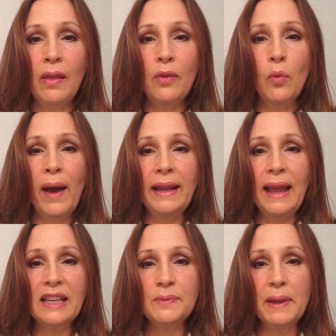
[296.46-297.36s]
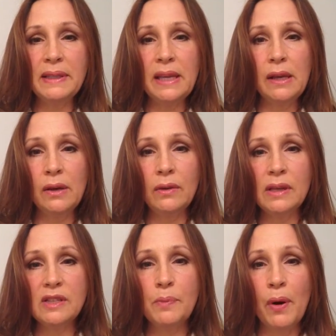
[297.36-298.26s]
The white aspect here
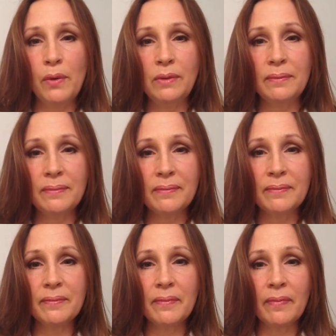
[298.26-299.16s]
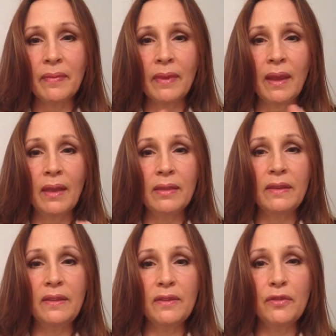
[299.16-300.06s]
is bone.
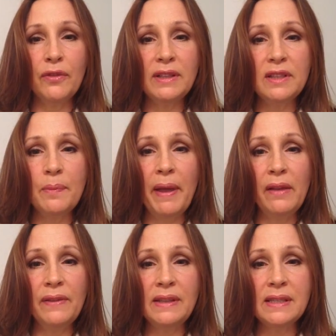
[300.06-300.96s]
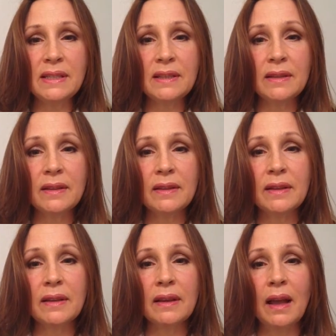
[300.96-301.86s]
This is the front of the pelvis.
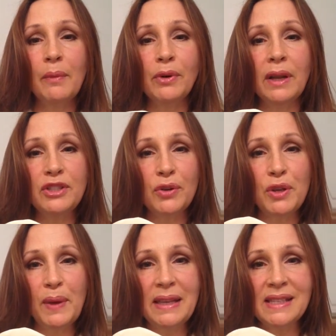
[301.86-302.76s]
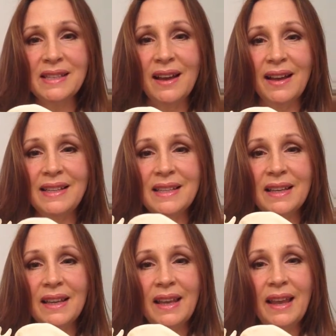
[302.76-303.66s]
I'm going to show you inside.
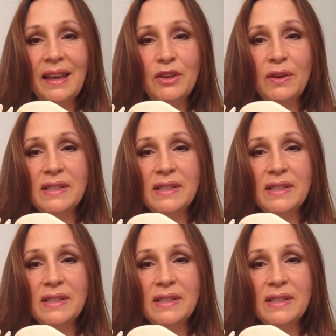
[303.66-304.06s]
You can